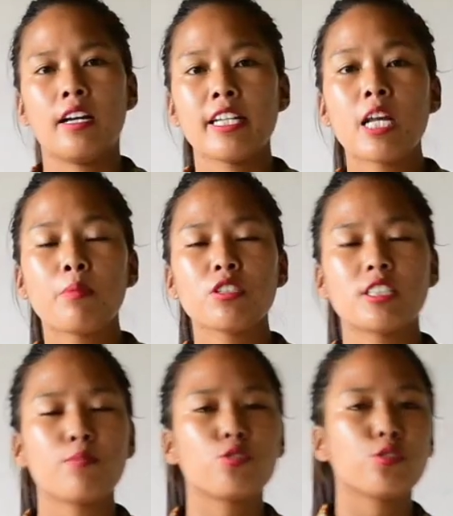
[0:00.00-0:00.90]
enables
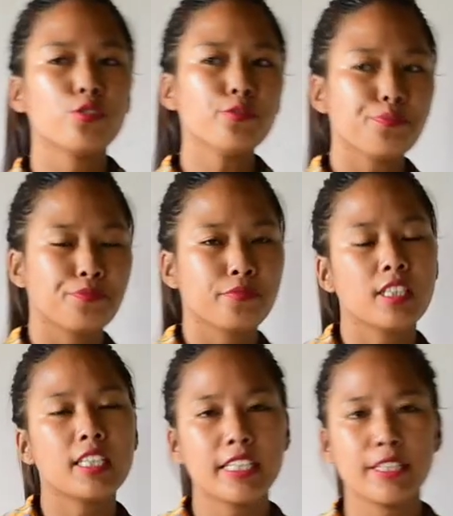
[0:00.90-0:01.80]
them to
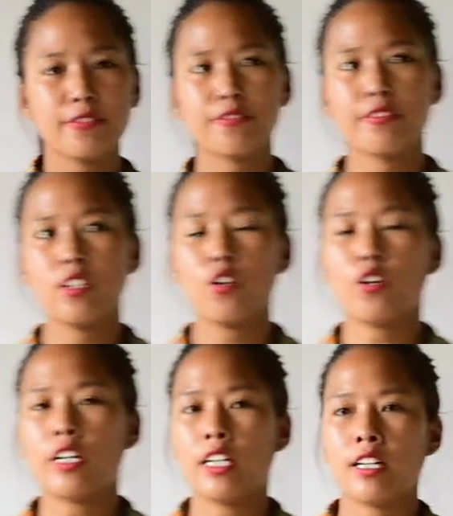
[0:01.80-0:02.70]
live
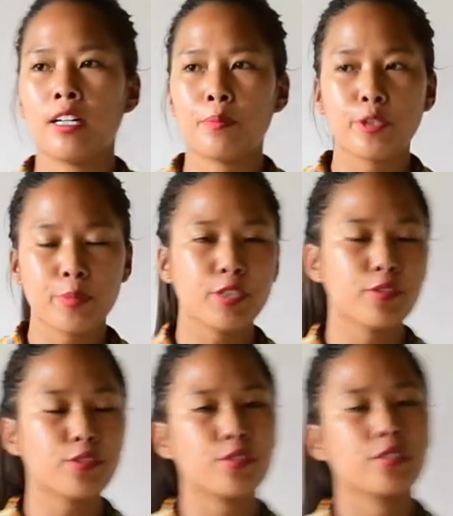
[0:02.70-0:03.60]
or
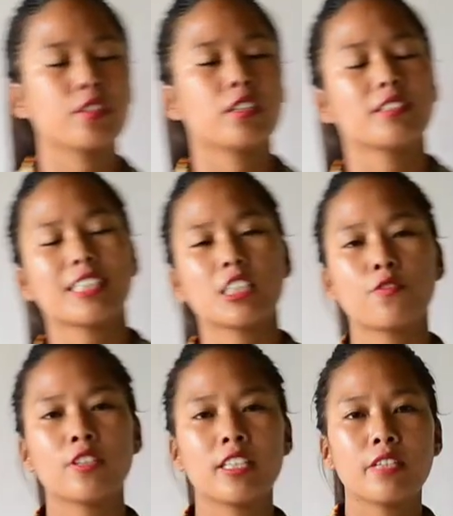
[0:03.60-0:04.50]
reproduce
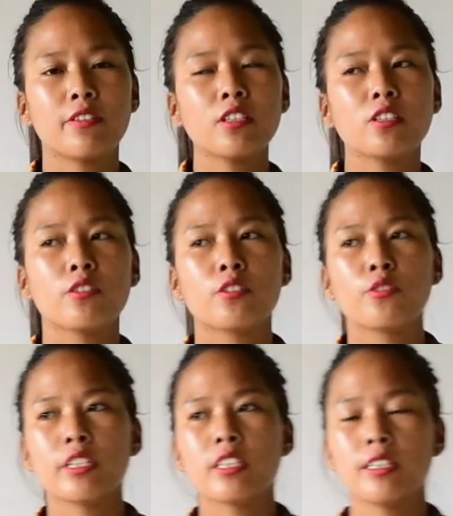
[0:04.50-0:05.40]
successfully even
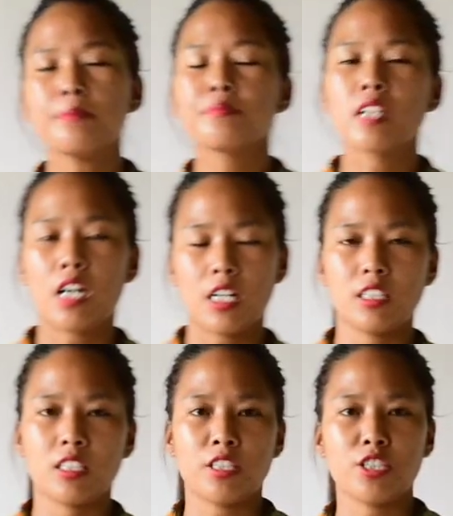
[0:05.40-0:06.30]
during the harsh
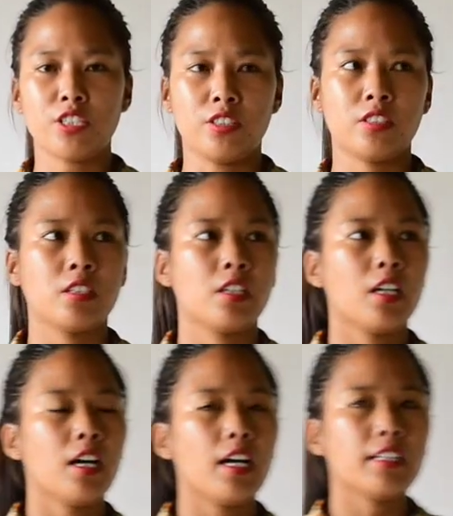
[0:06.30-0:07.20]
conditions.
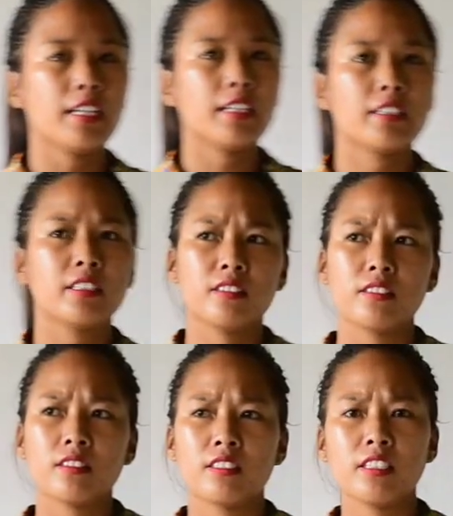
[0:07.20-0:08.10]
And then
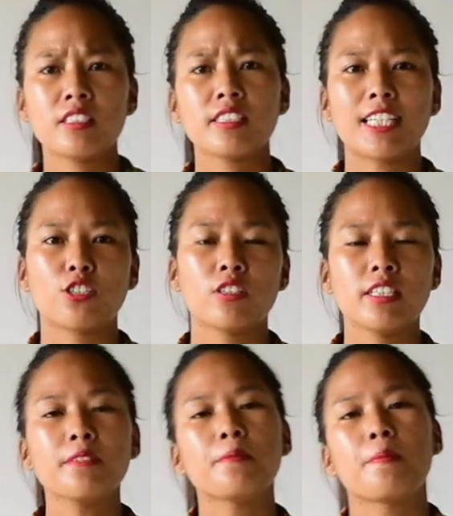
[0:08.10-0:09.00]
this is
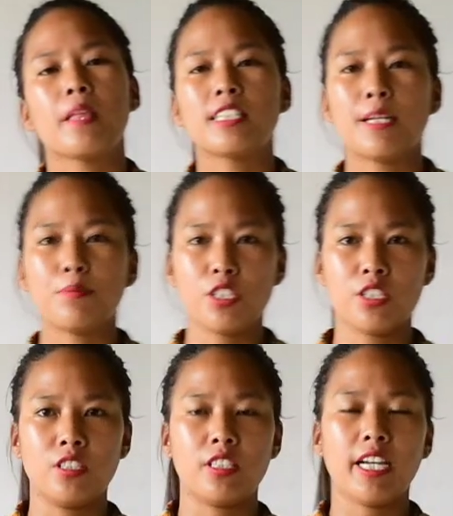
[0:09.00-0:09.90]
actually
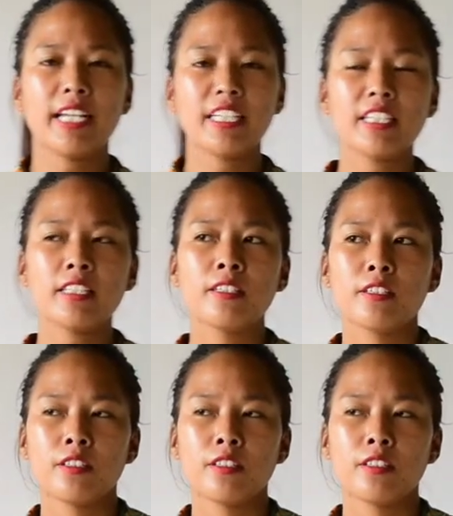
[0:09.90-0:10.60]
adaptations. Any